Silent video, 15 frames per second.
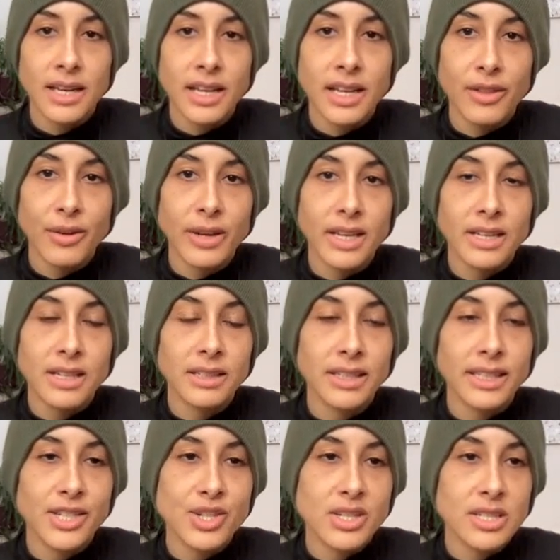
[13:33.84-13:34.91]
Another
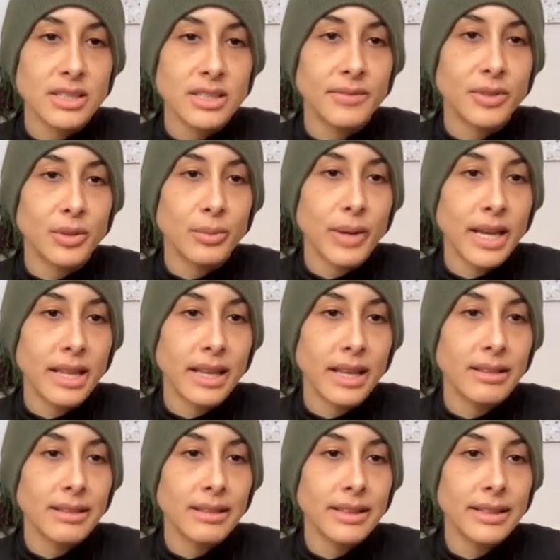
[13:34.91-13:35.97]
inhalation to lift the right
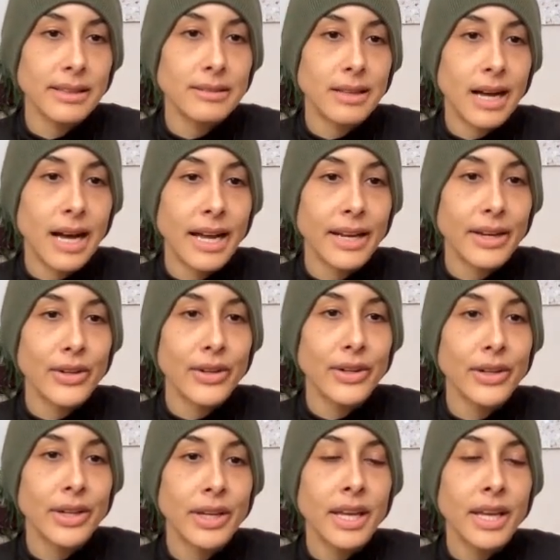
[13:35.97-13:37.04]
leg a little
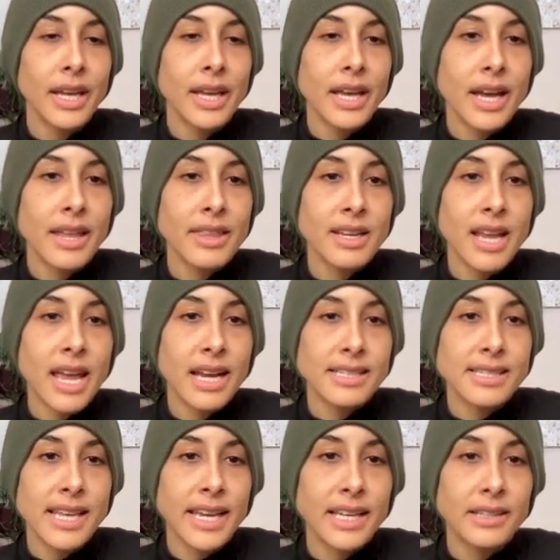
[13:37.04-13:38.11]
higher. And then
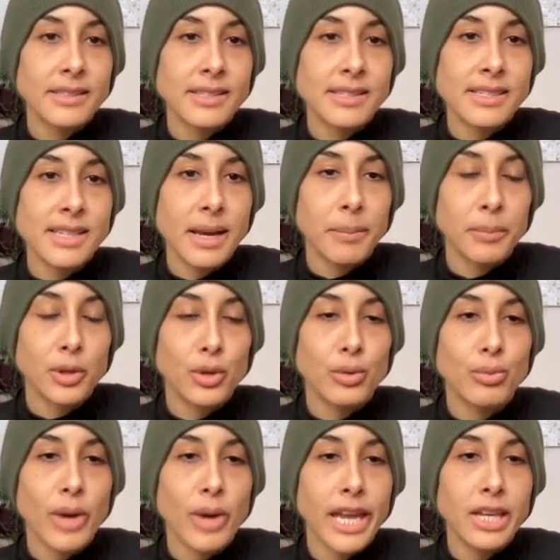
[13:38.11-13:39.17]
exhale, step
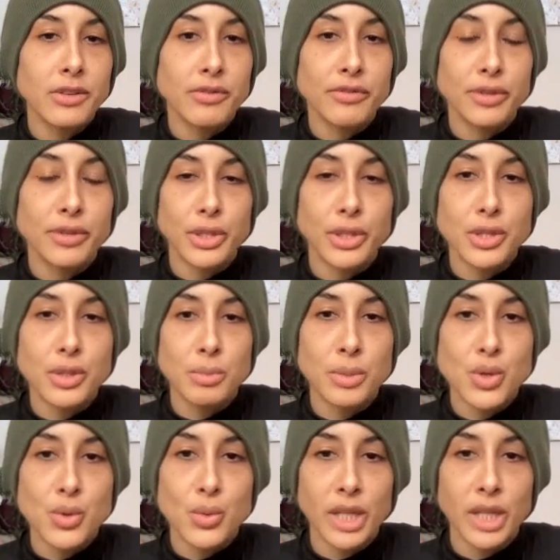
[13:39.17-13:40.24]
your right foot
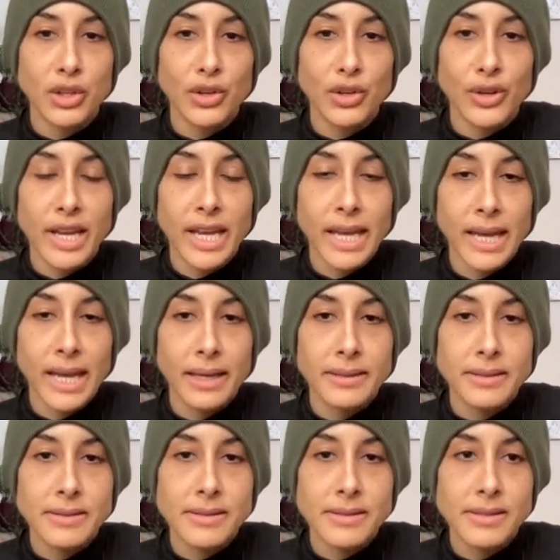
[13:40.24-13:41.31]
between your
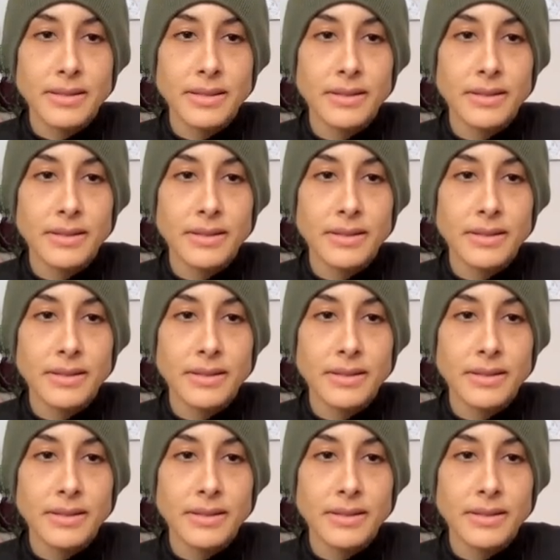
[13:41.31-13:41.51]
hands.